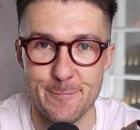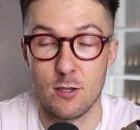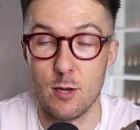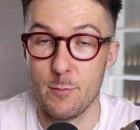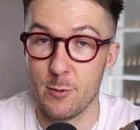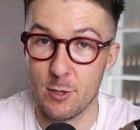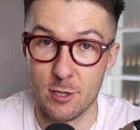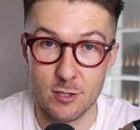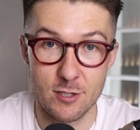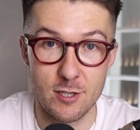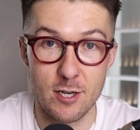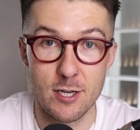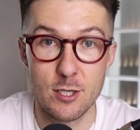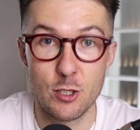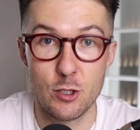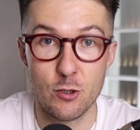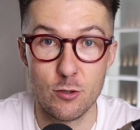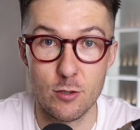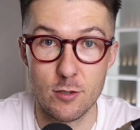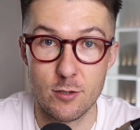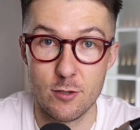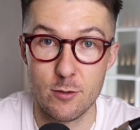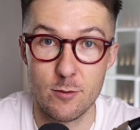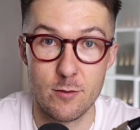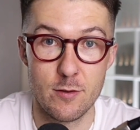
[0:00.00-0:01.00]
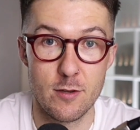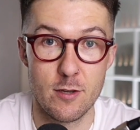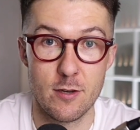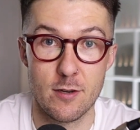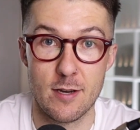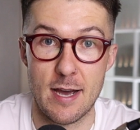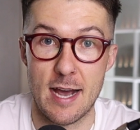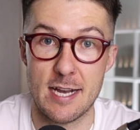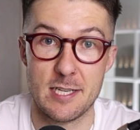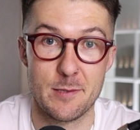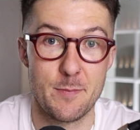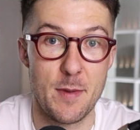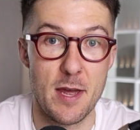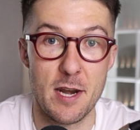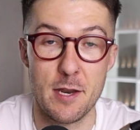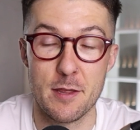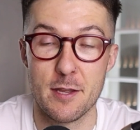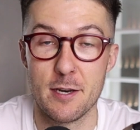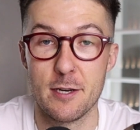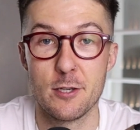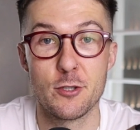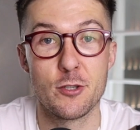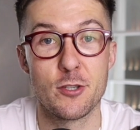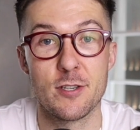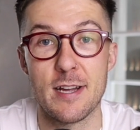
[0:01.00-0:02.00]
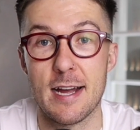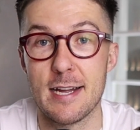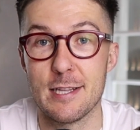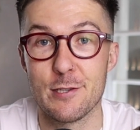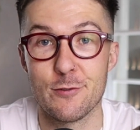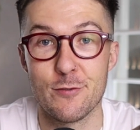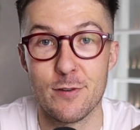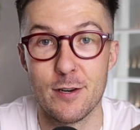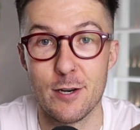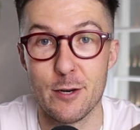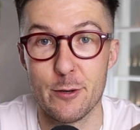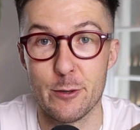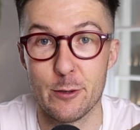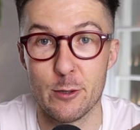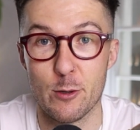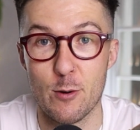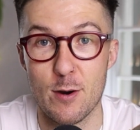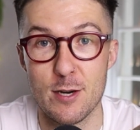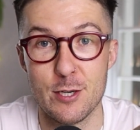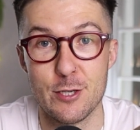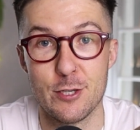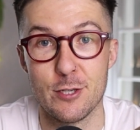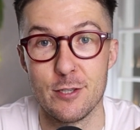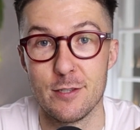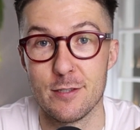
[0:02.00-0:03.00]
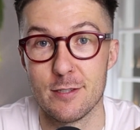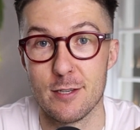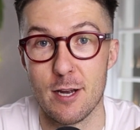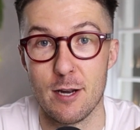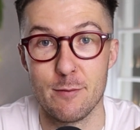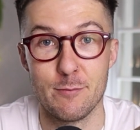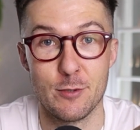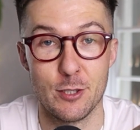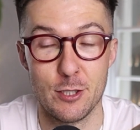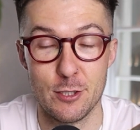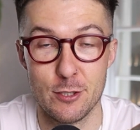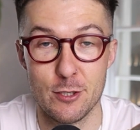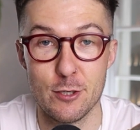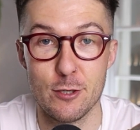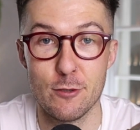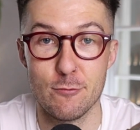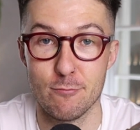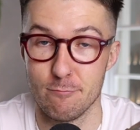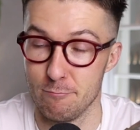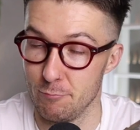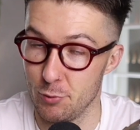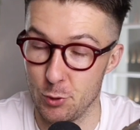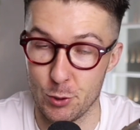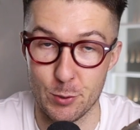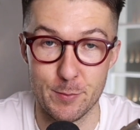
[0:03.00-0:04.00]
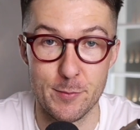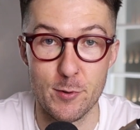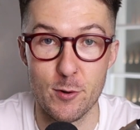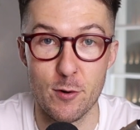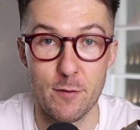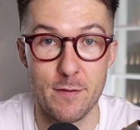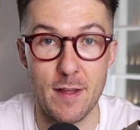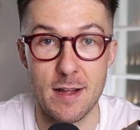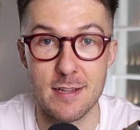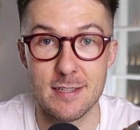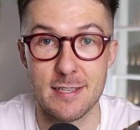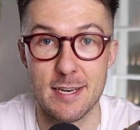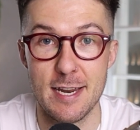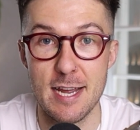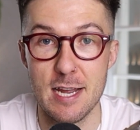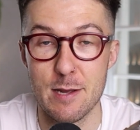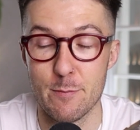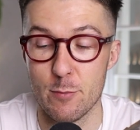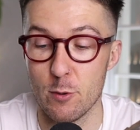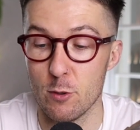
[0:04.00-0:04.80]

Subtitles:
So because I enjoy doing the Ask Me Anything and just answering a load of the questions, I'm going to do some more of that today.